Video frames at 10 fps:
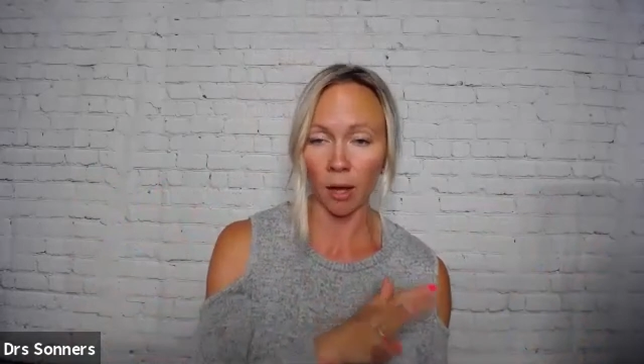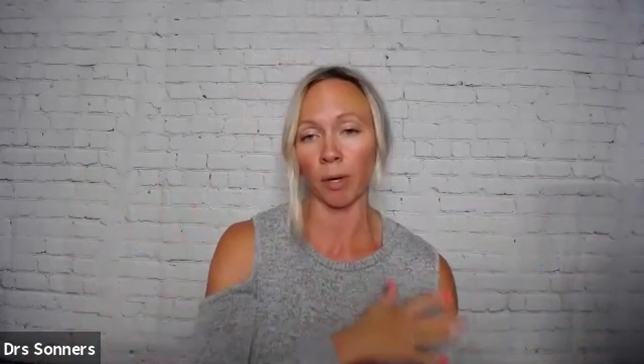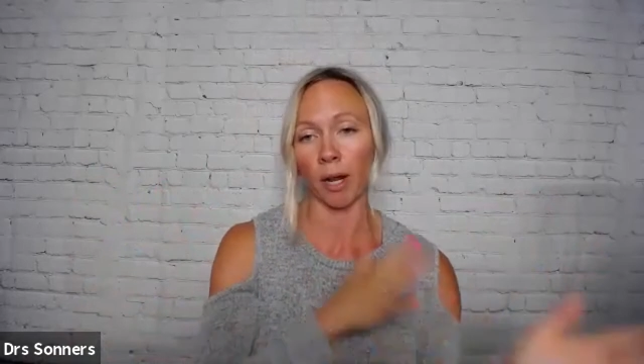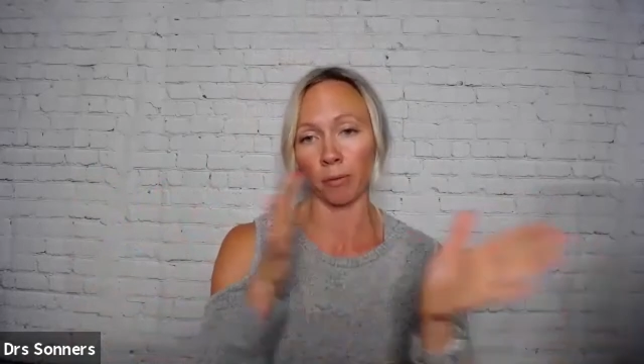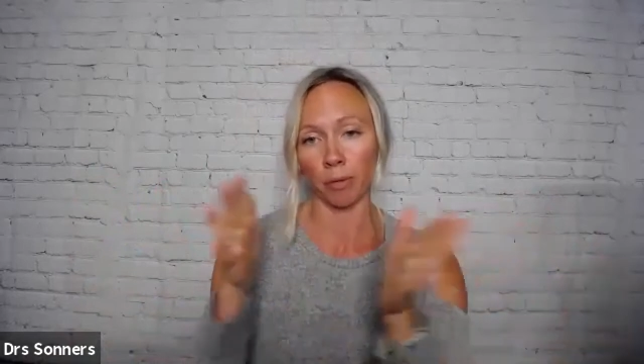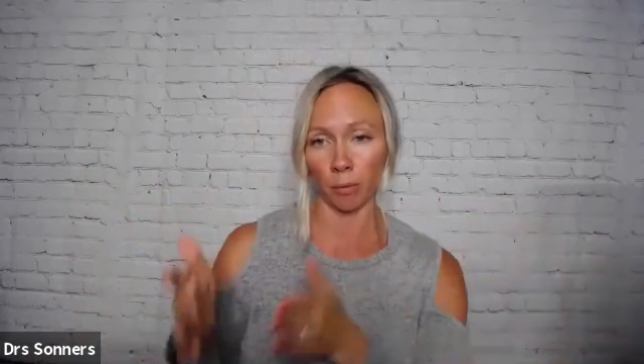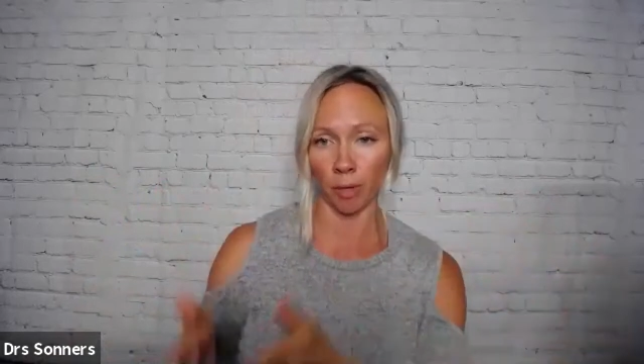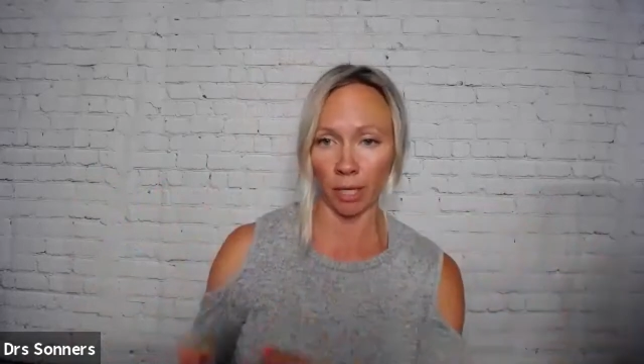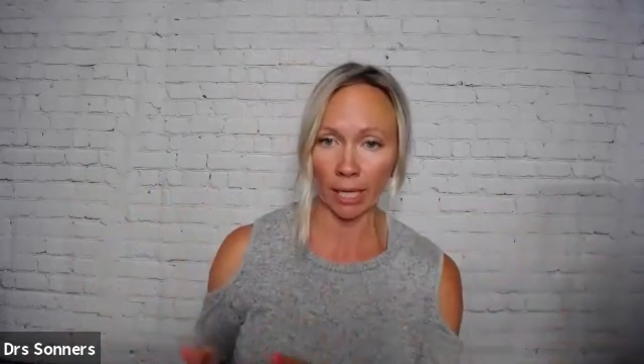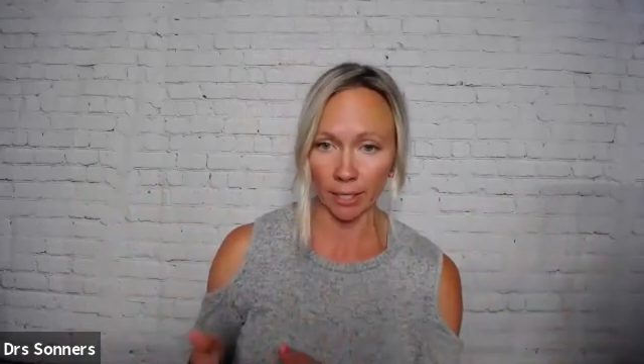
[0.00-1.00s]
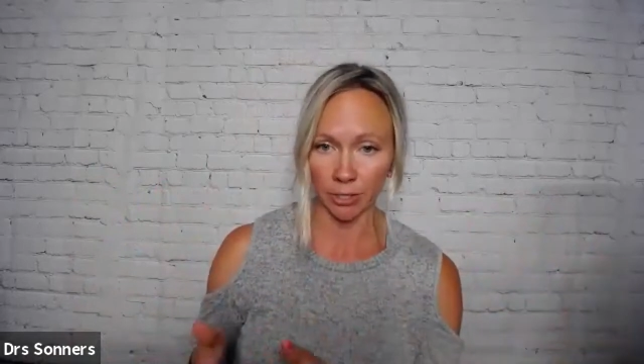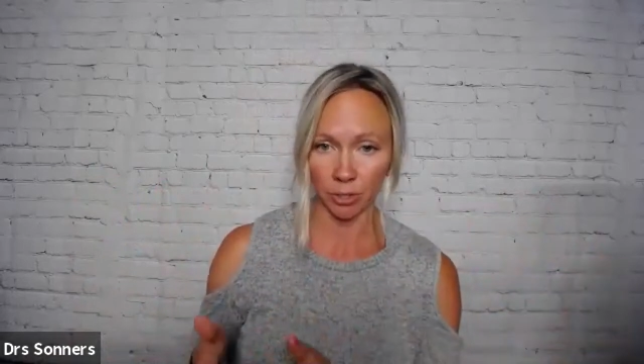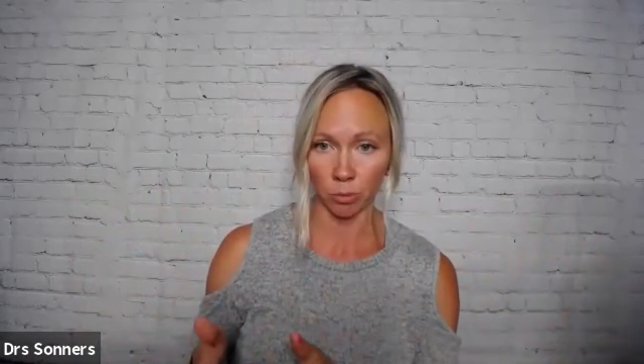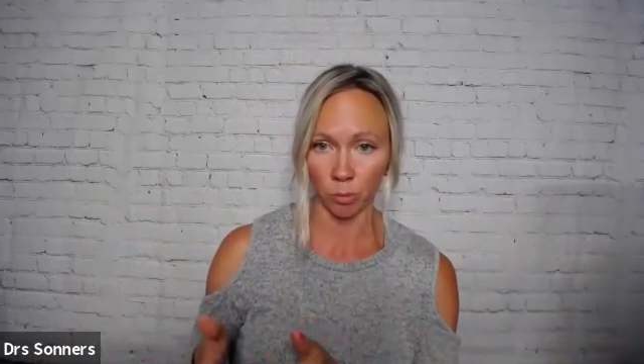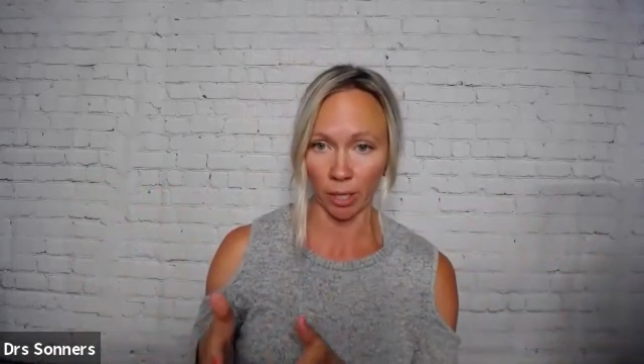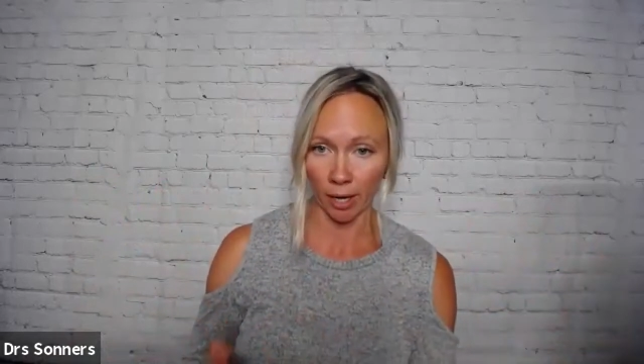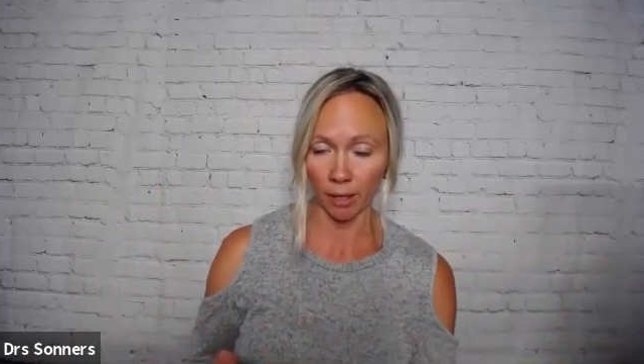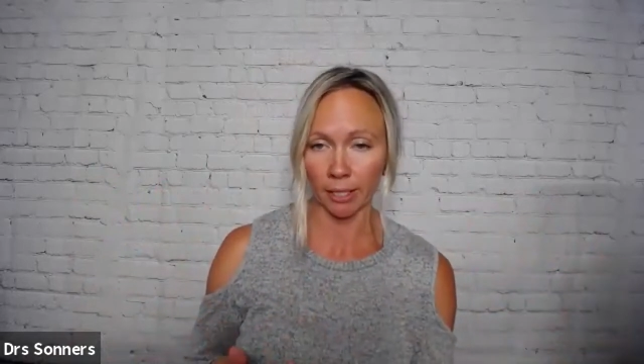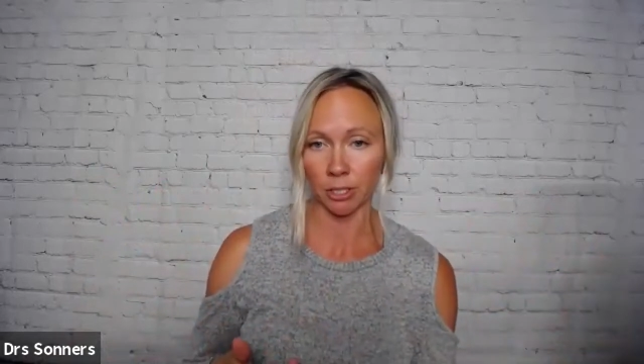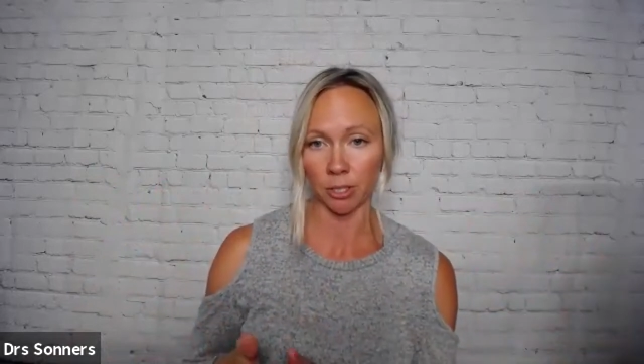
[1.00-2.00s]
but I really want to get to what I
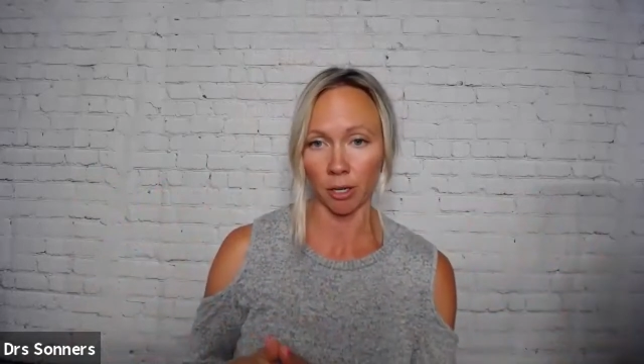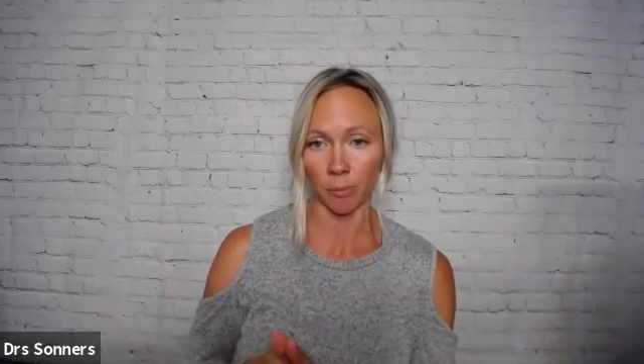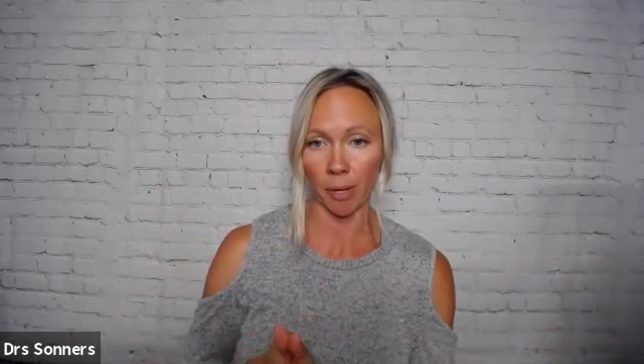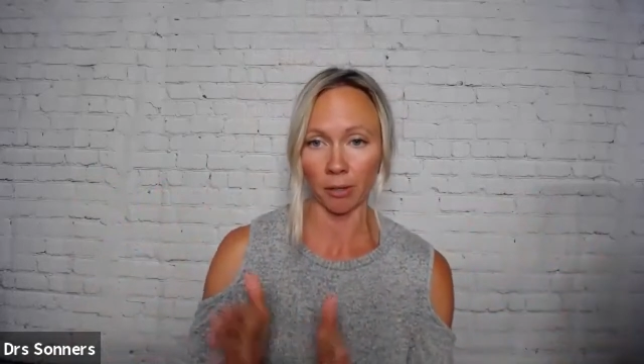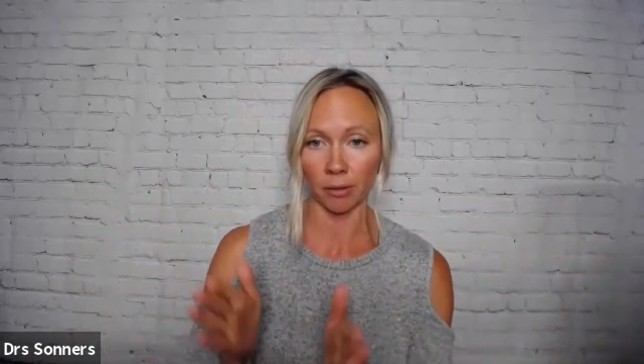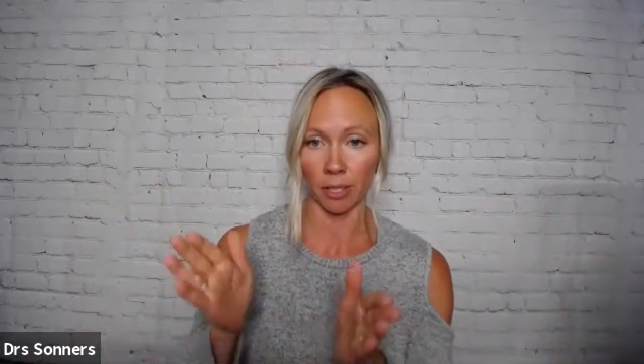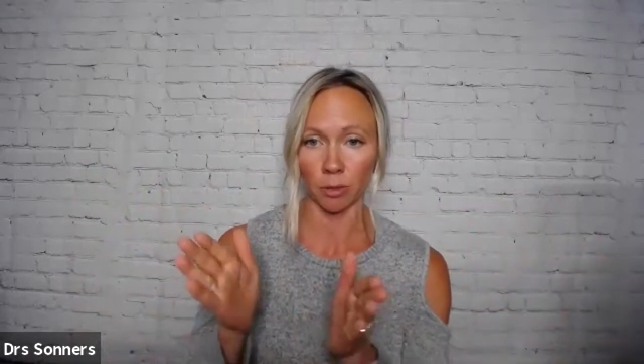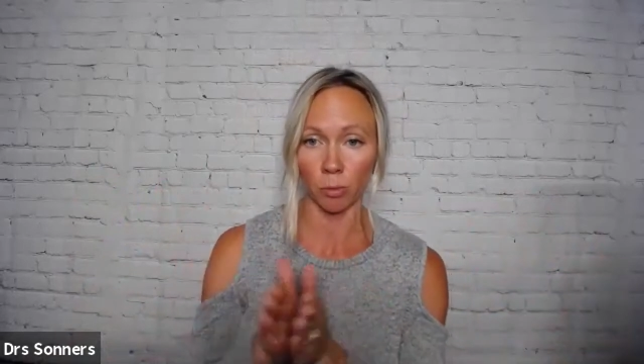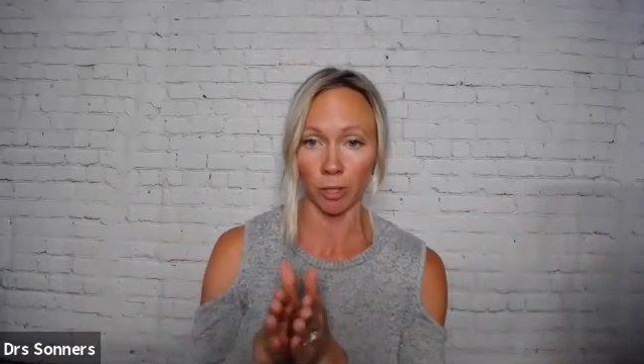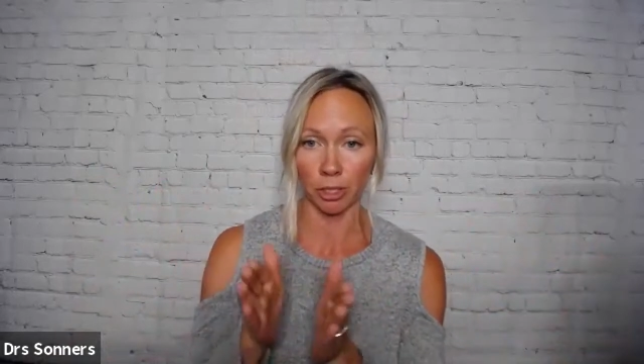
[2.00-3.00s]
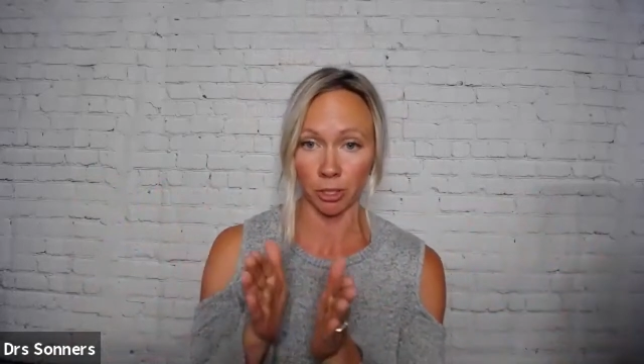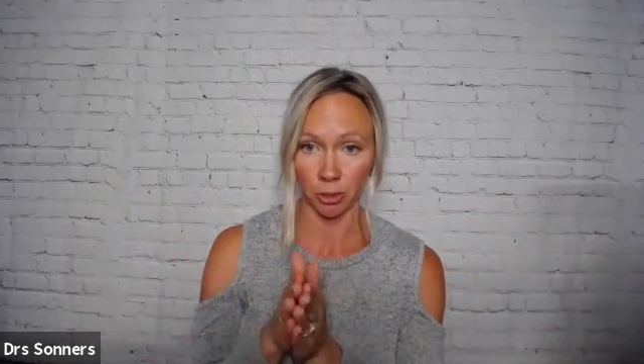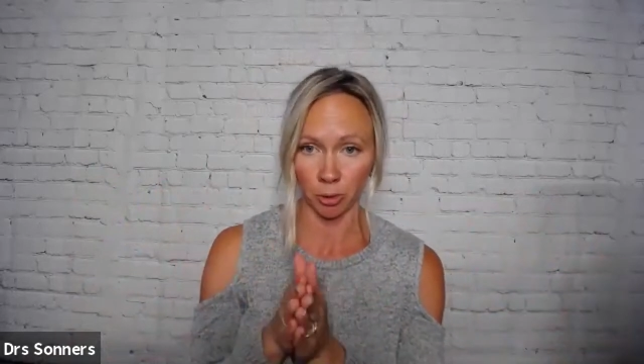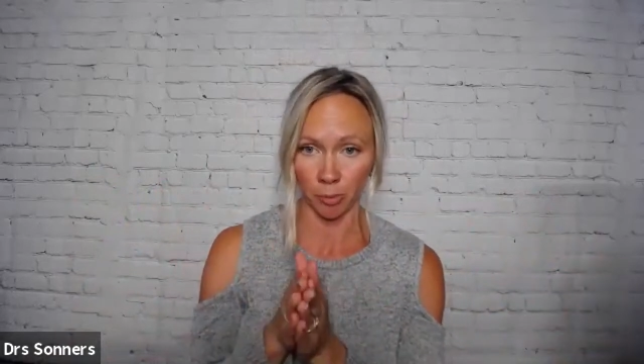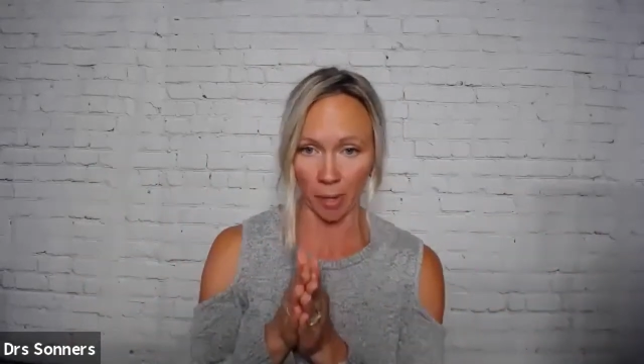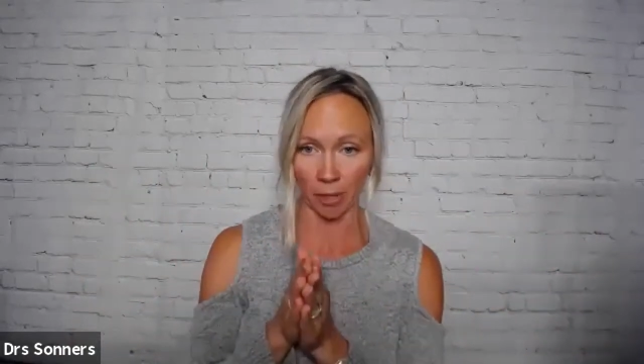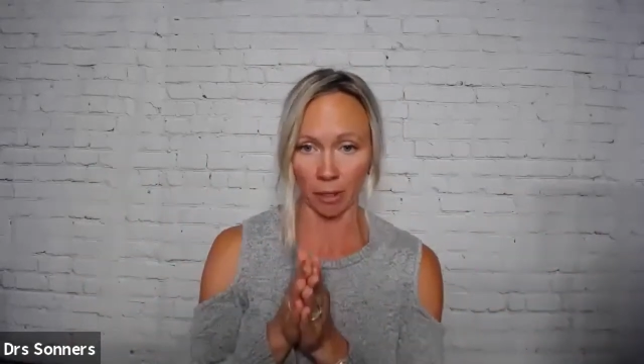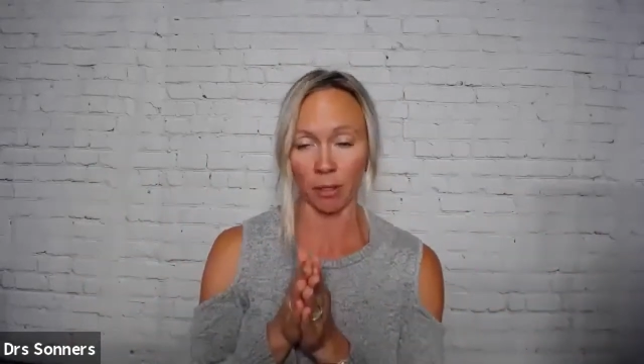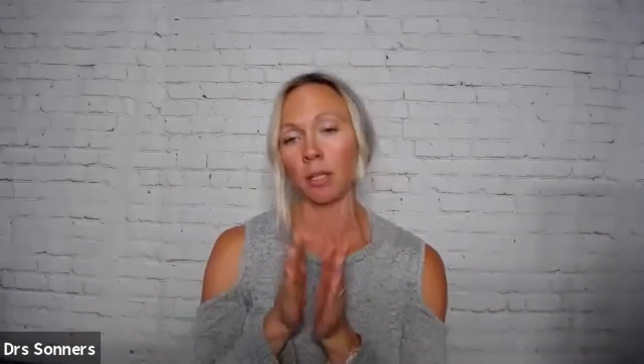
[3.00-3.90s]
like to talk about, and that's what to do about it.